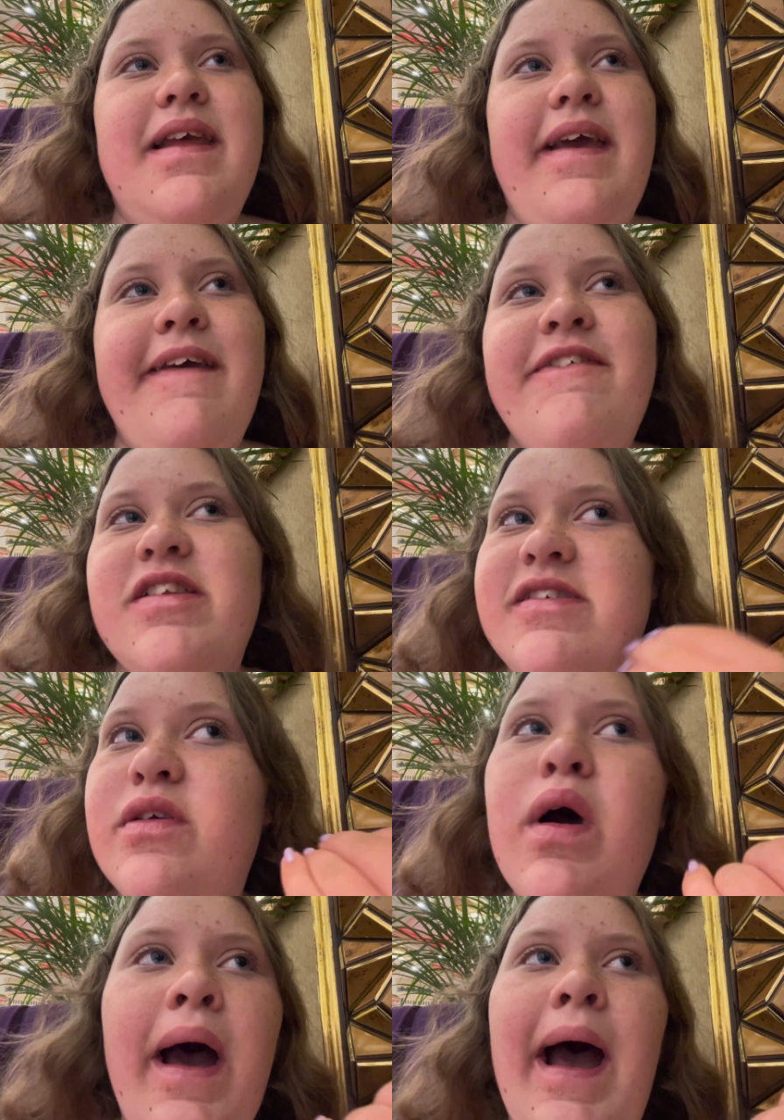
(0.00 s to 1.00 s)
If it's
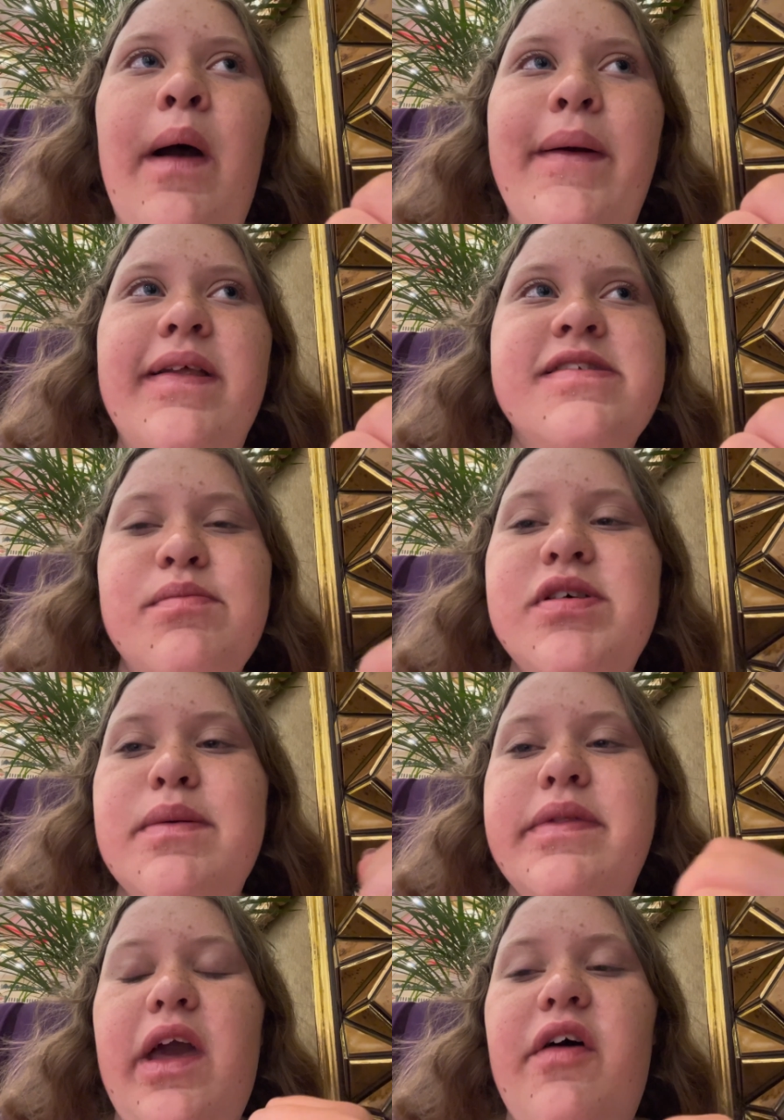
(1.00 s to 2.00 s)
not out
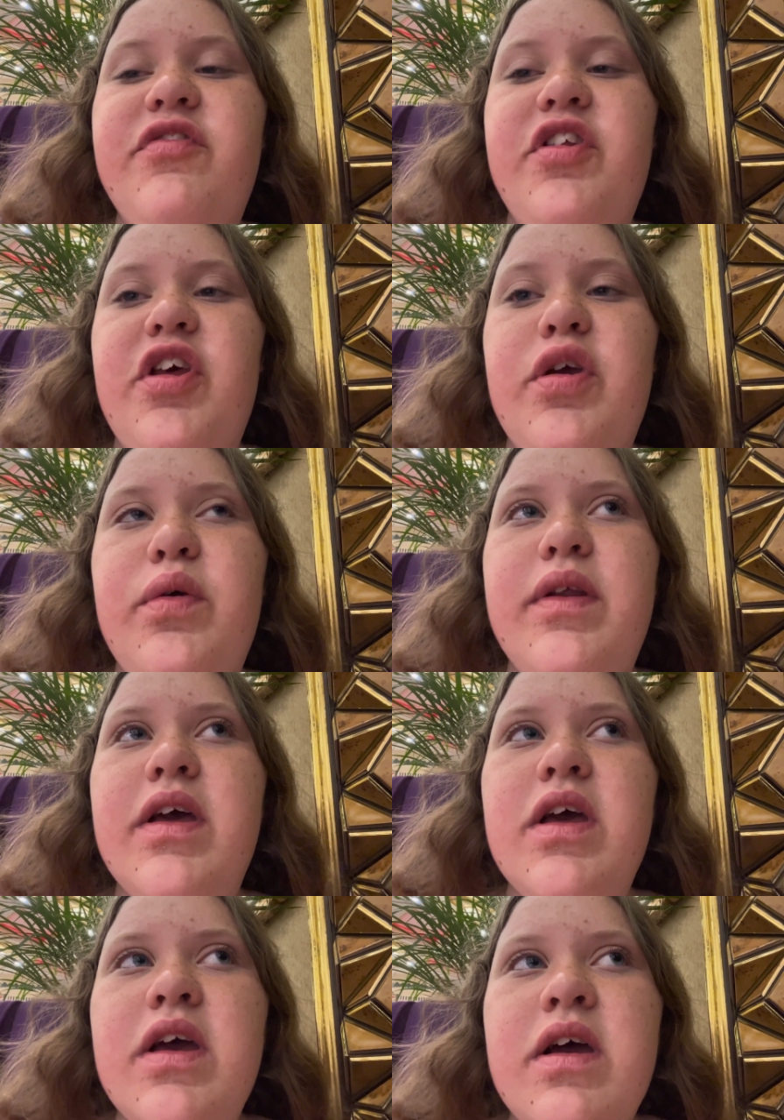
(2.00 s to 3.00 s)
sometime in the afternoon
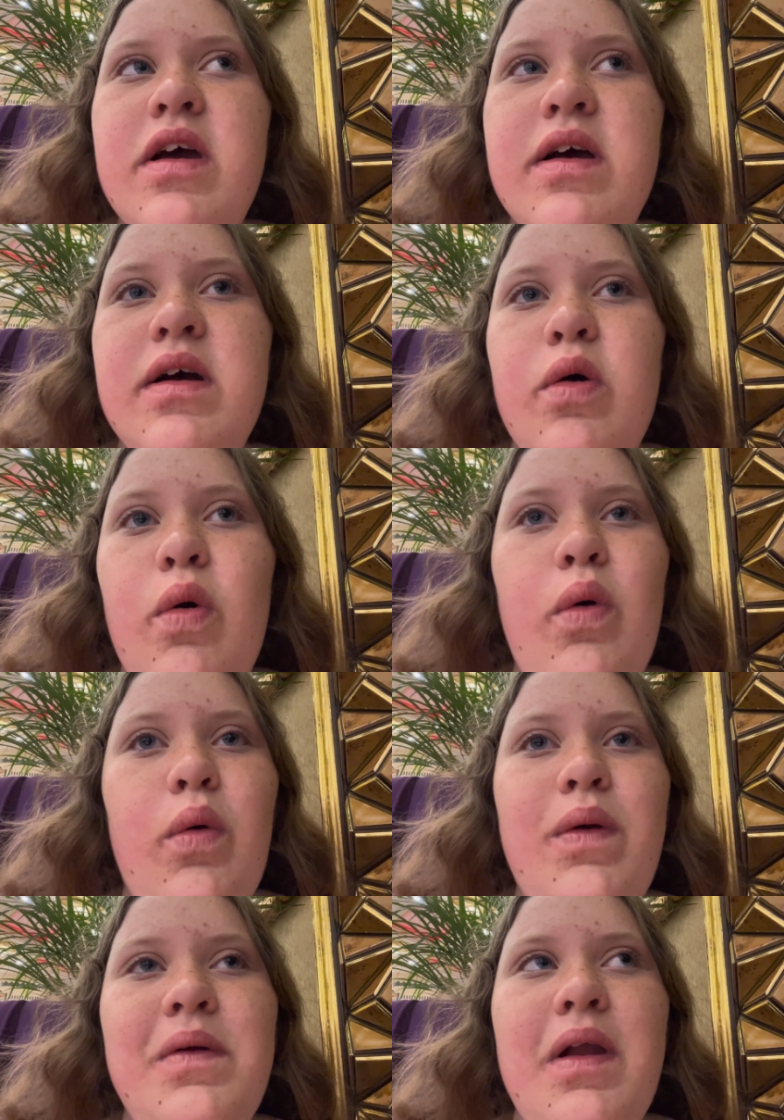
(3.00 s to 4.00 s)

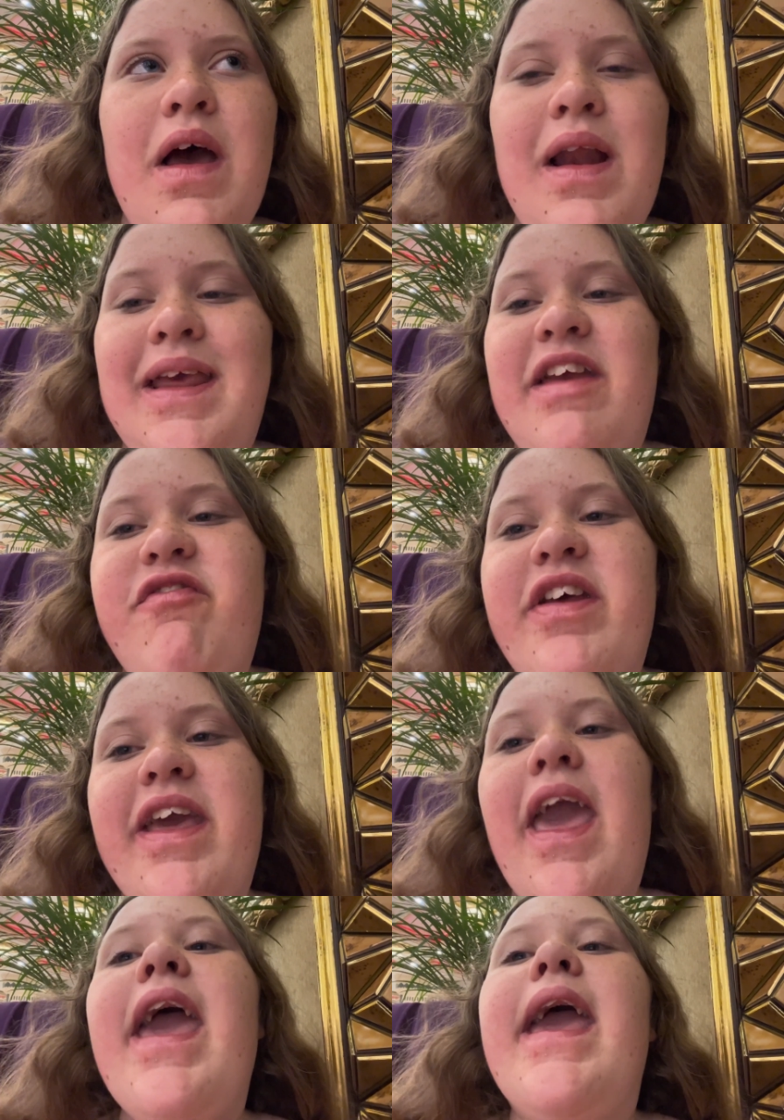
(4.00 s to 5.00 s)
or early
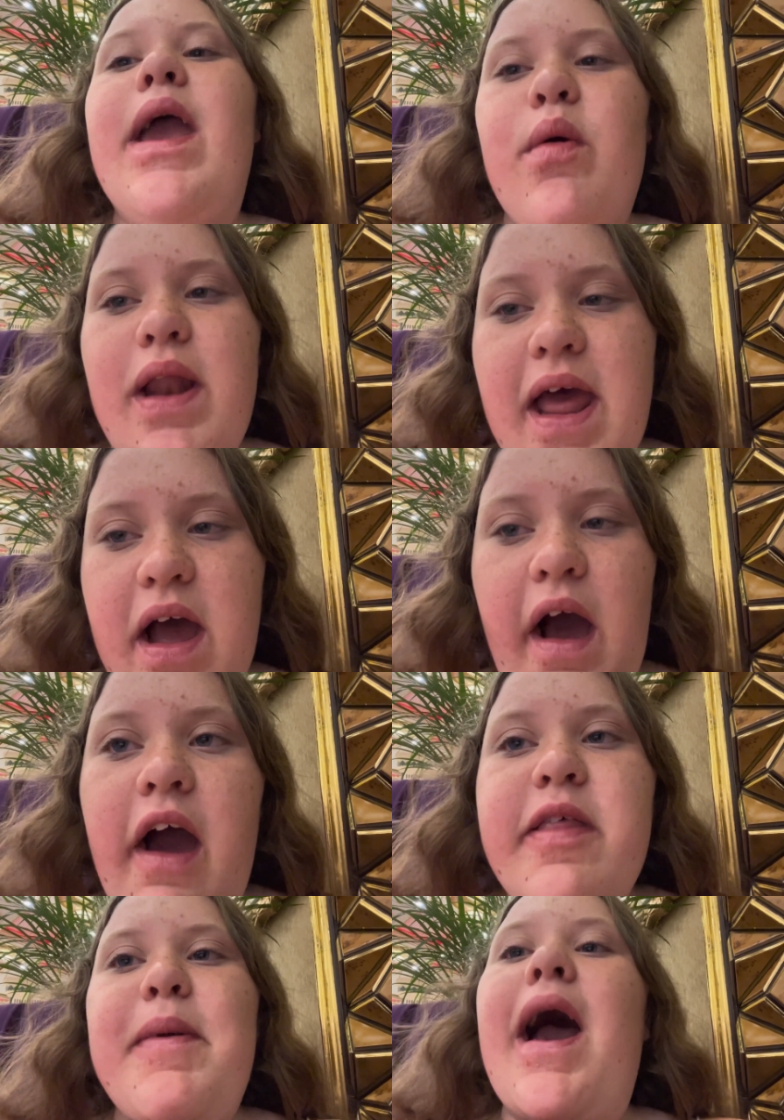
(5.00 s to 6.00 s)
evening, it will
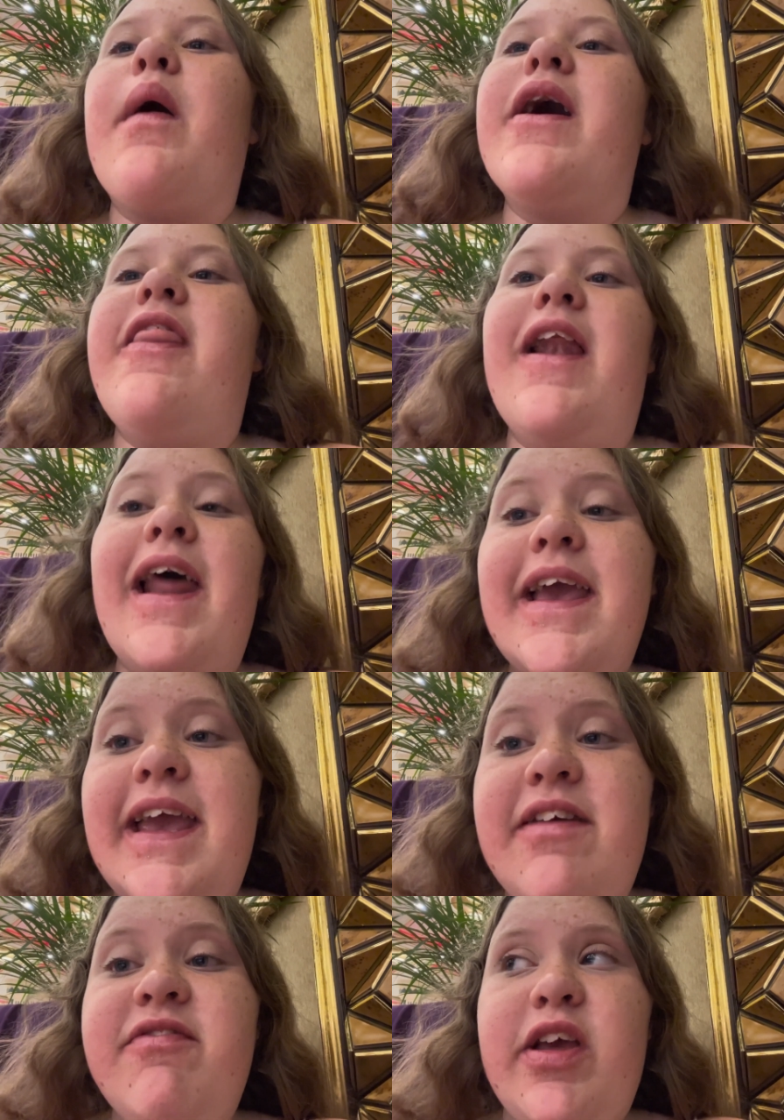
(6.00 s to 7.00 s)
either be out in the late
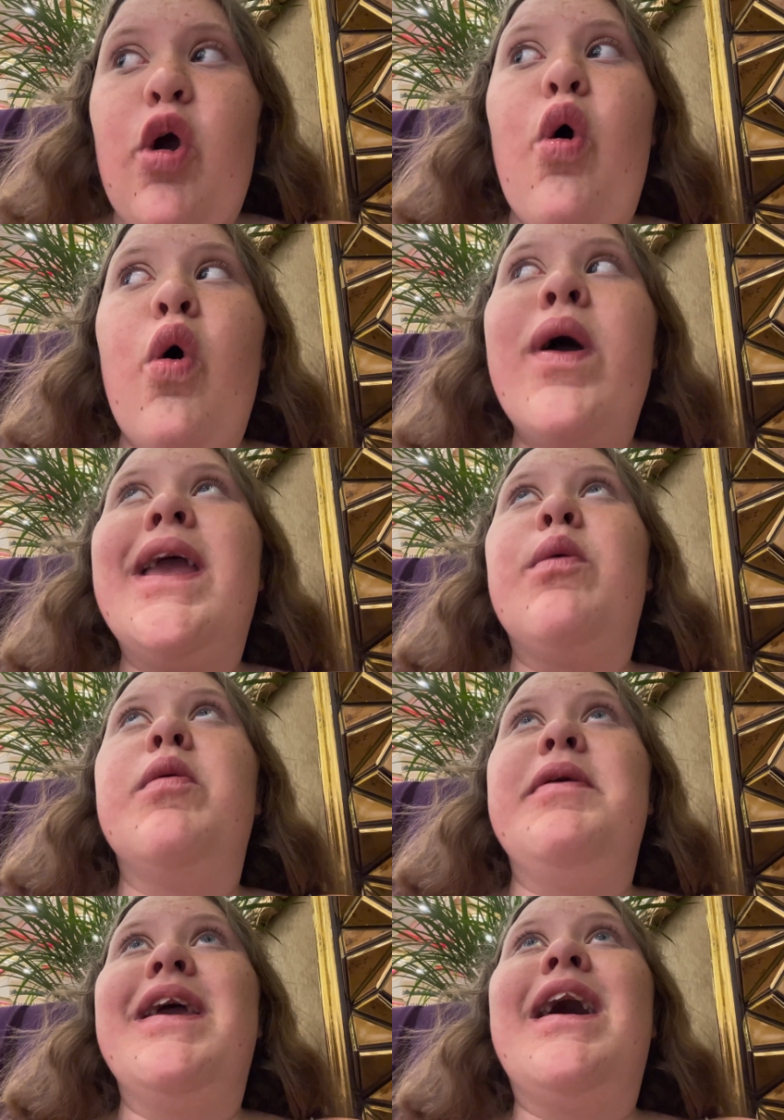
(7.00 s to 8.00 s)
evening or it will
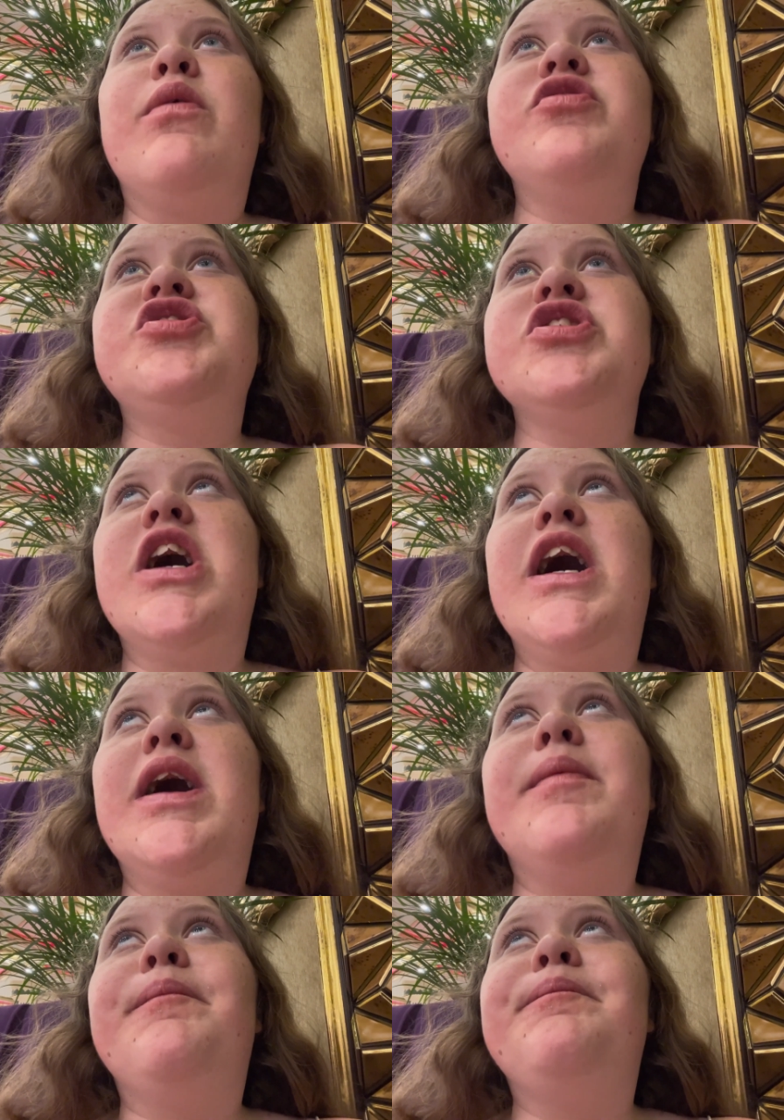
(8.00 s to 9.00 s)
be out
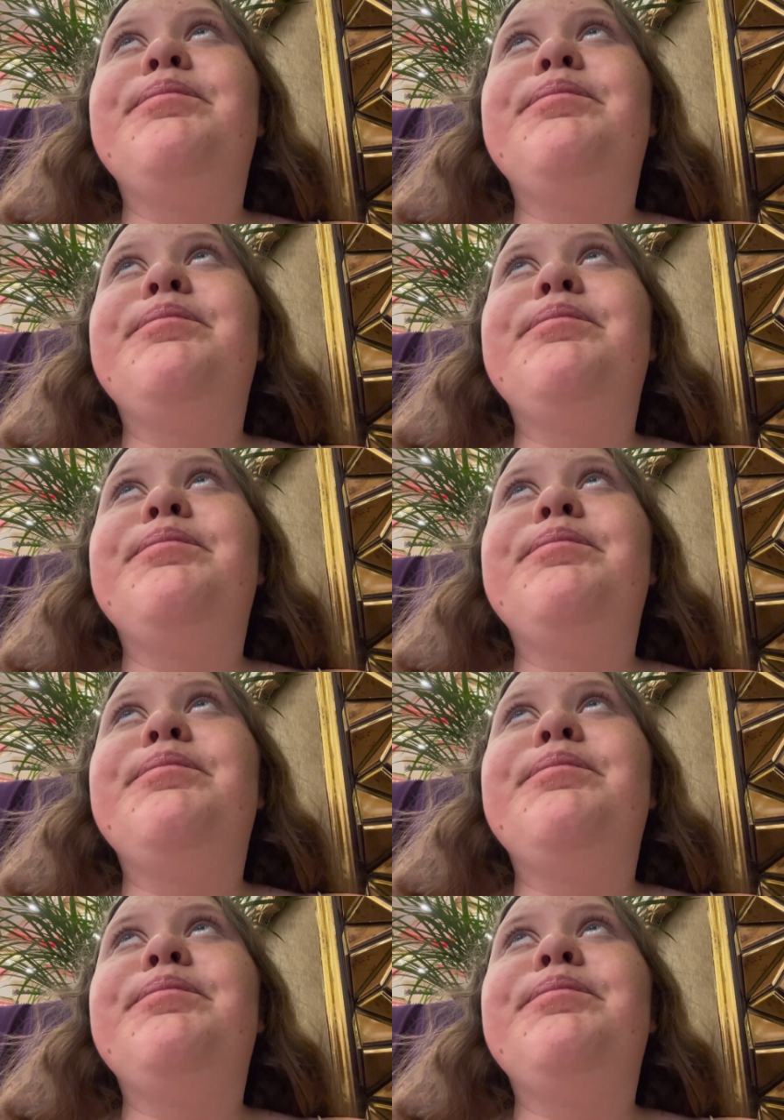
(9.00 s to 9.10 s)
um,